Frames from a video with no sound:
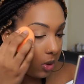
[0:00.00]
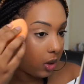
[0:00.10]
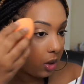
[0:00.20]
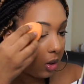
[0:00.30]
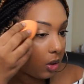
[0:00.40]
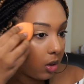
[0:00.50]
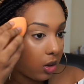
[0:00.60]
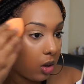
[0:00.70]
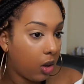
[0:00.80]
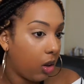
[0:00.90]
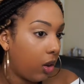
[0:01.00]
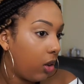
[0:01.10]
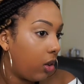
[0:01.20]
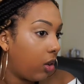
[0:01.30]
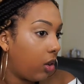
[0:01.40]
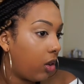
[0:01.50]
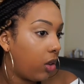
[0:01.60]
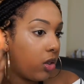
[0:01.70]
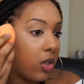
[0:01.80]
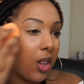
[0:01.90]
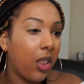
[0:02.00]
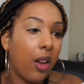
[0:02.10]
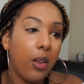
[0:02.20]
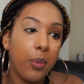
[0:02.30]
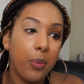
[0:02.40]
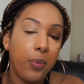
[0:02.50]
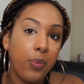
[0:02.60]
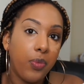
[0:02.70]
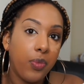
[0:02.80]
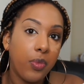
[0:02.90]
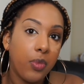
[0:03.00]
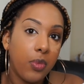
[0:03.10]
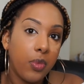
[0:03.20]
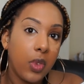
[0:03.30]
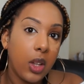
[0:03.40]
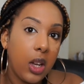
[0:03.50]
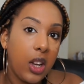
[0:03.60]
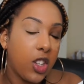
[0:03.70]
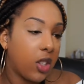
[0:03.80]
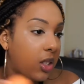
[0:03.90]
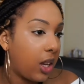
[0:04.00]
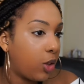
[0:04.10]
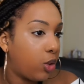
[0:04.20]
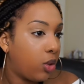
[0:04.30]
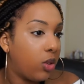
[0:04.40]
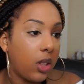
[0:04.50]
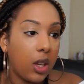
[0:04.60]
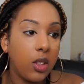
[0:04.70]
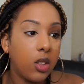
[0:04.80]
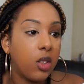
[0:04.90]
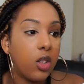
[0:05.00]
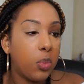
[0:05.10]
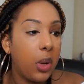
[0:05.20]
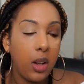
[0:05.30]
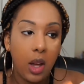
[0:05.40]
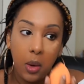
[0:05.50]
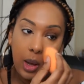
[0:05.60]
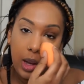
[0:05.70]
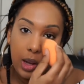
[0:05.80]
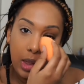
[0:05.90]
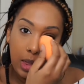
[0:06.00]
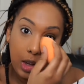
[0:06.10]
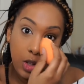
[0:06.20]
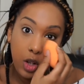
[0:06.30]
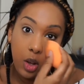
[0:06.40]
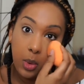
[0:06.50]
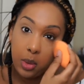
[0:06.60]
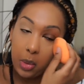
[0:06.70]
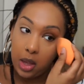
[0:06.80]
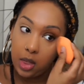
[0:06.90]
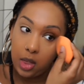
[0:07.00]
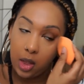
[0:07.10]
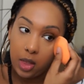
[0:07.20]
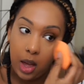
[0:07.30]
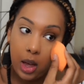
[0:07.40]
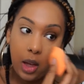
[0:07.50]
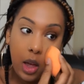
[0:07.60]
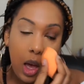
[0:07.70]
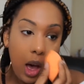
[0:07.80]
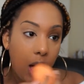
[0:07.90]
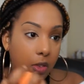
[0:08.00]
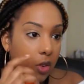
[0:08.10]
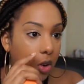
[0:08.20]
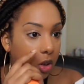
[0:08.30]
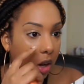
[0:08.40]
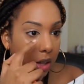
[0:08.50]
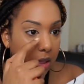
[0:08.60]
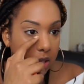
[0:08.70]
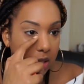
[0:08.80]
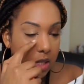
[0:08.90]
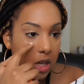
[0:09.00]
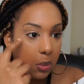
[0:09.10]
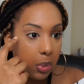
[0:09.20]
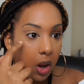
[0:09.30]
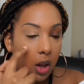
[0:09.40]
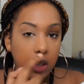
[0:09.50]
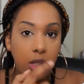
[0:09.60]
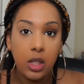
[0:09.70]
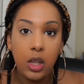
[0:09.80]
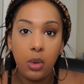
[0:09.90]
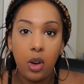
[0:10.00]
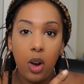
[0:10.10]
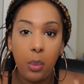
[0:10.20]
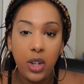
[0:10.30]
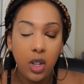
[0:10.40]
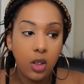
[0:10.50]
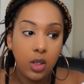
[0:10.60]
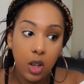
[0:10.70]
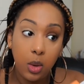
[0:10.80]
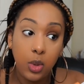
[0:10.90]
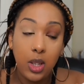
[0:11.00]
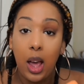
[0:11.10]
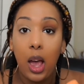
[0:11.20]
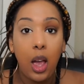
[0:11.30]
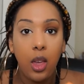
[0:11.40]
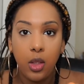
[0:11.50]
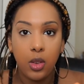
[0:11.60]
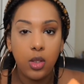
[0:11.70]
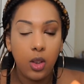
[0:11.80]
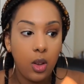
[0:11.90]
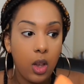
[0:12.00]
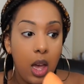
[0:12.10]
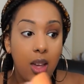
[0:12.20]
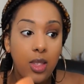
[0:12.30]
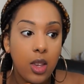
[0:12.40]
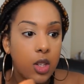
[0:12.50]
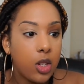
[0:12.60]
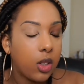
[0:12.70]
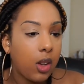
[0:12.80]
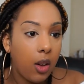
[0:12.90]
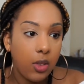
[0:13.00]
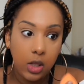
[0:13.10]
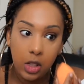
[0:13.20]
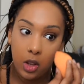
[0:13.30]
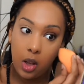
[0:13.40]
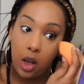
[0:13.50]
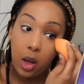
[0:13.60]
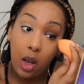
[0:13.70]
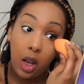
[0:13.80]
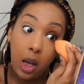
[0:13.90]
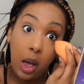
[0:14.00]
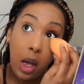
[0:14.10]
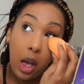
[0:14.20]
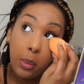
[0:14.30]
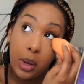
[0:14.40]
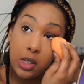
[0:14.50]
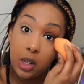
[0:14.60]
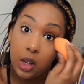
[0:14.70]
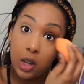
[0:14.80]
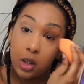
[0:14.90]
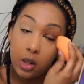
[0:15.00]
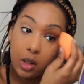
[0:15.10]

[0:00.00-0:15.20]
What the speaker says: Like, oh, just look at that. It just takes 2 seconds to just blend it out. And the thing is, you know with me that I've got like these deep lines in around my dark circles, and I hate those, so this just covers it amazingly.